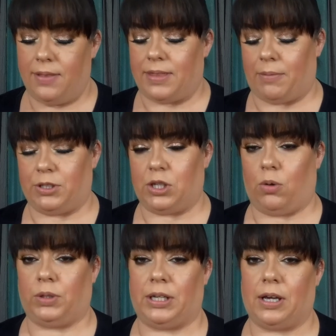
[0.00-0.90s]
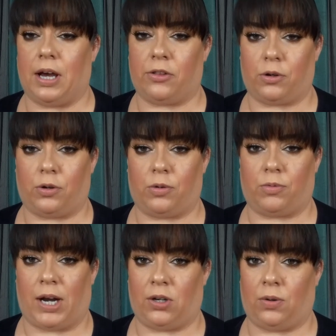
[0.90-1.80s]
That was the only other
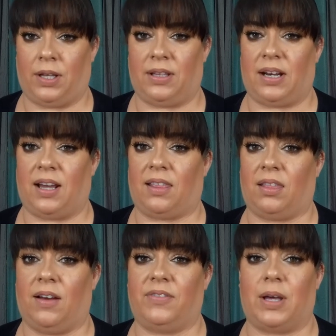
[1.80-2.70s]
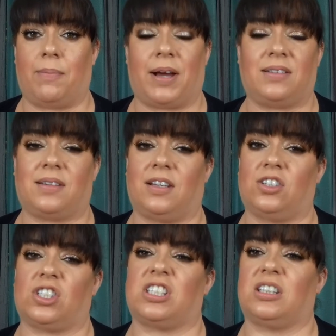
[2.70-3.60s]
retinoid that I loved, that my skin
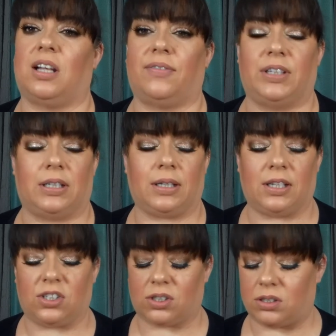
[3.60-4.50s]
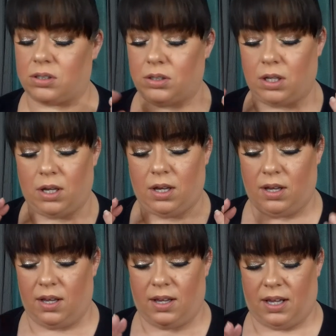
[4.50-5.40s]
just loved it. It just
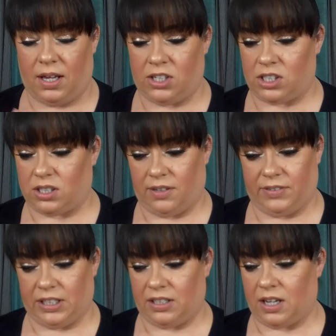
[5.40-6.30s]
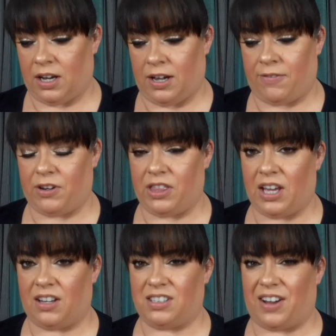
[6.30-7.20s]
loved it.
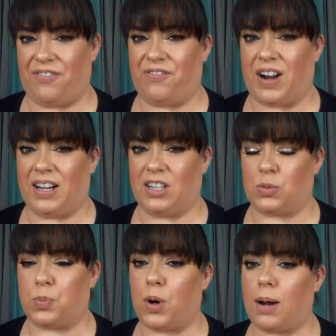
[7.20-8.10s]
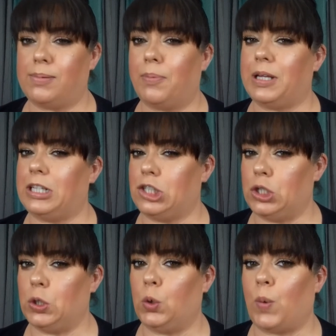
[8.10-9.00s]
Everything else I find is probably
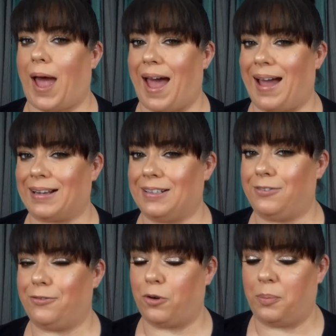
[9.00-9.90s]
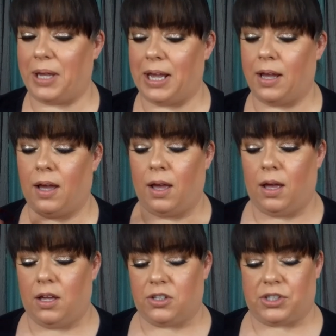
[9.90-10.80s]
too active for me.
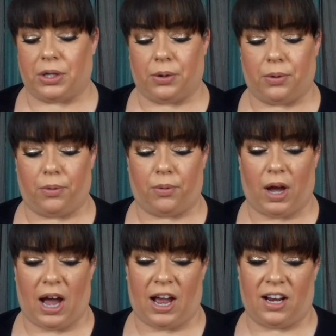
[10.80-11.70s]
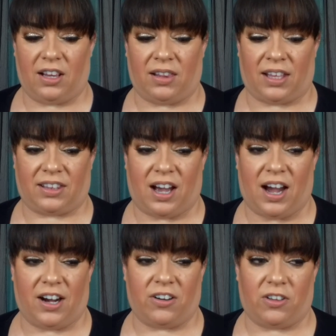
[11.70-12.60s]
So, like, the
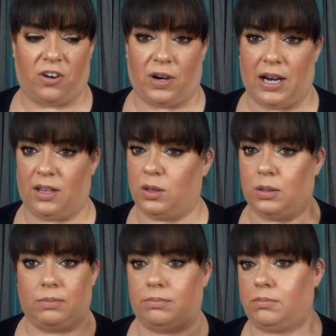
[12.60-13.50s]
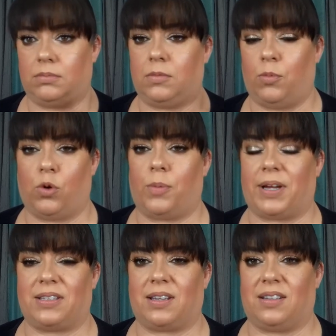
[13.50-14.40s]
higher the grade, more
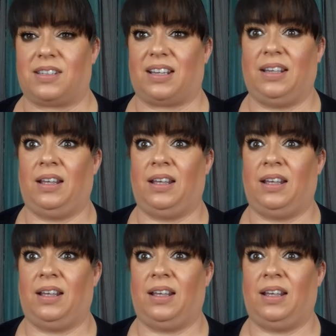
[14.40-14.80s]
my skin's like, no.